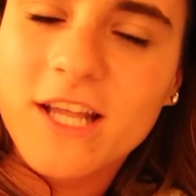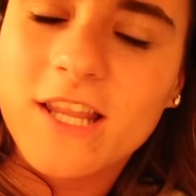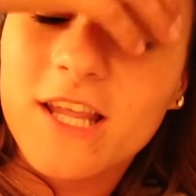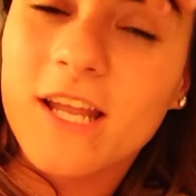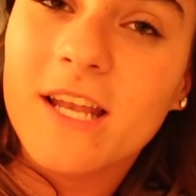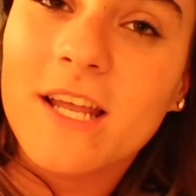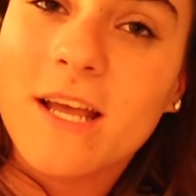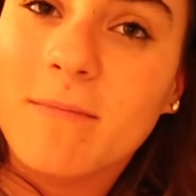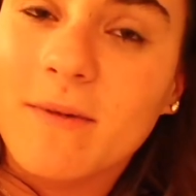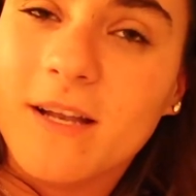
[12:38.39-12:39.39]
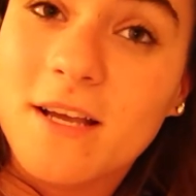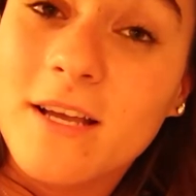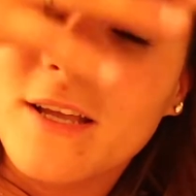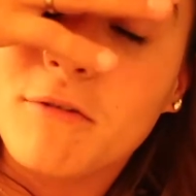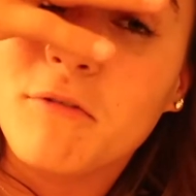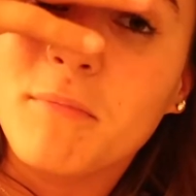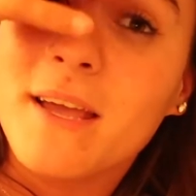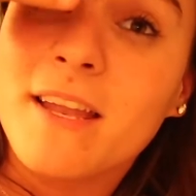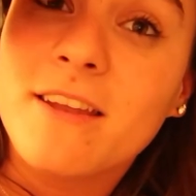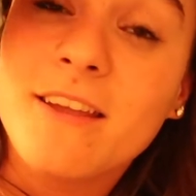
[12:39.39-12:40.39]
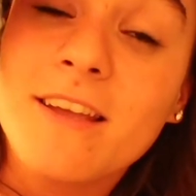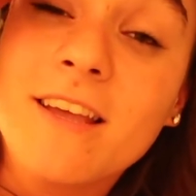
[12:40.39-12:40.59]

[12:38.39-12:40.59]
and then I'm gonna go to bed.